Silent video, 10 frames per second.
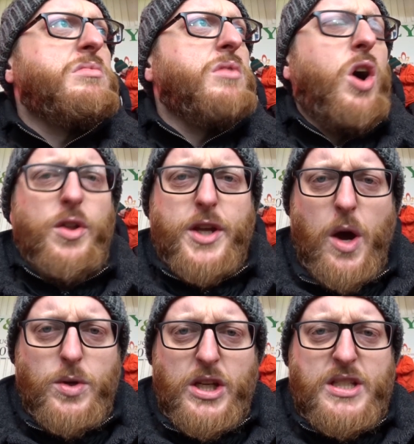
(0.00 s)
All the
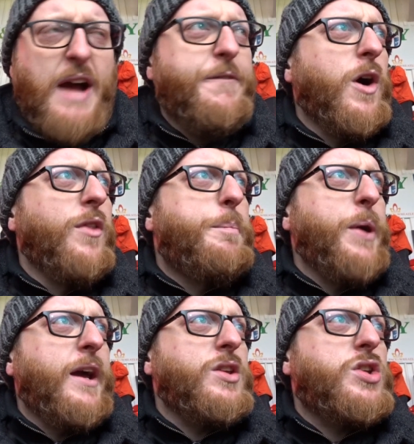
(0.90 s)
coaching staff are on the
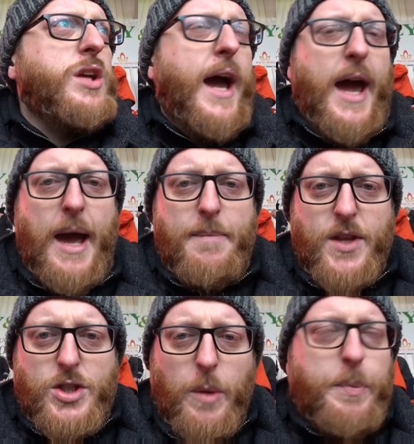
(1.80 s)
pitch. Um,
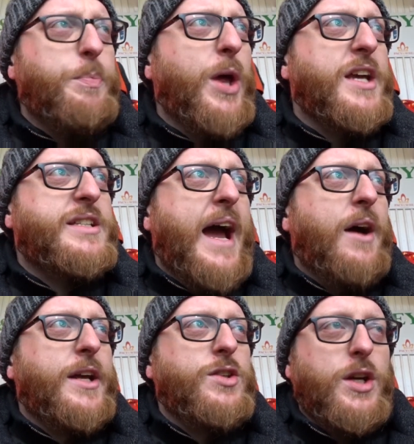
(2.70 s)
there's a couple of players down,
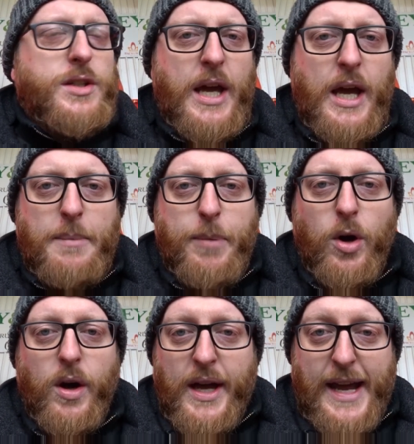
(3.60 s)
injured. But
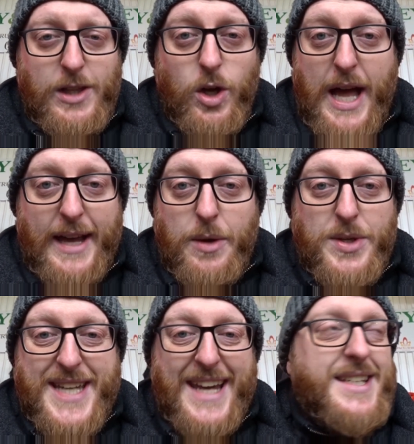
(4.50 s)
it looked like it was
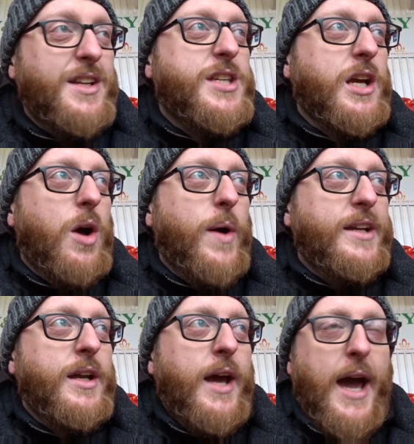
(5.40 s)
destined to go in.
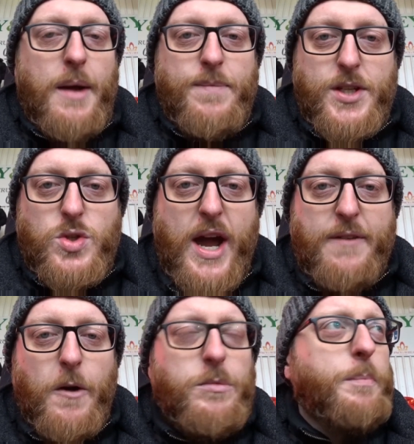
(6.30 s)
Um, the strike
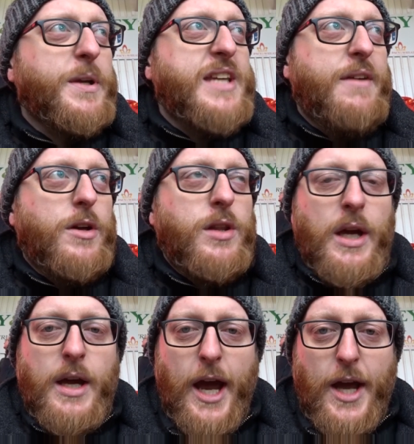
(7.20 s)
from number seven,
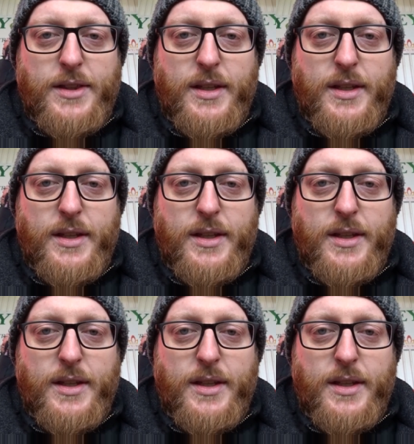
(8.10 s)
it,